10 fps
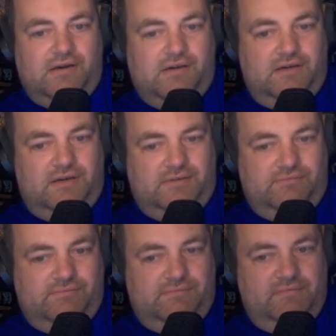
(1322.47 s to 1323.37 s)

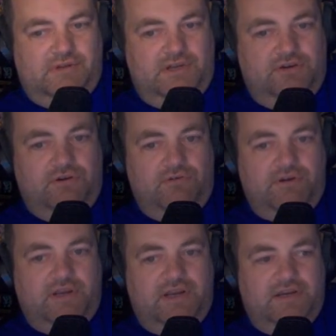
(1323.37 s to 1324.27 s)
You
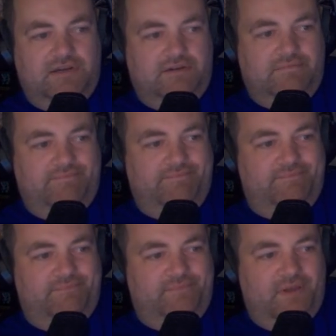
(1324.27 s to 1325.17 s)
don't get an
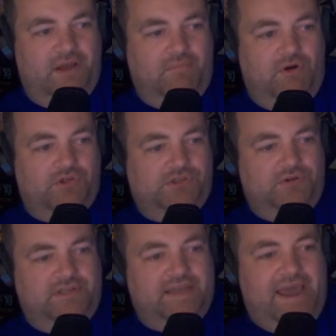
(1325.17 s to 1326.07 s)

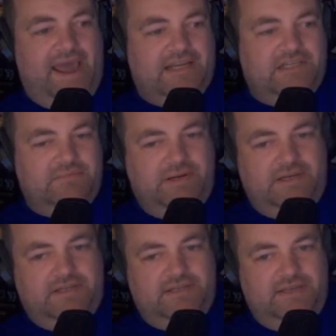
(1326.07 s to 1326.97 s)
emotional
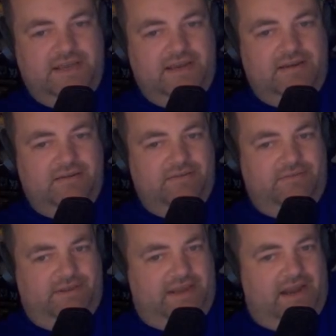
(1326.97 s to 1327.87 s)
attachment to
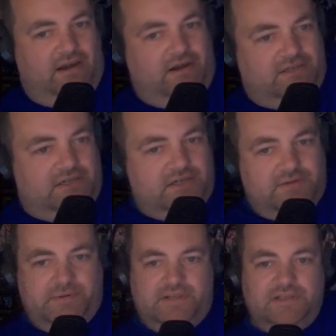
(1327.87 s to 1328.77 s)
the
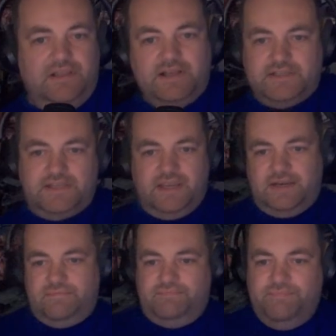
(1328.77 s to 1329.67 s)
characters because I like
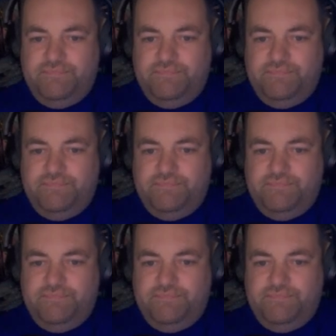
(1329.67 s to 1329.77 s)
Sid.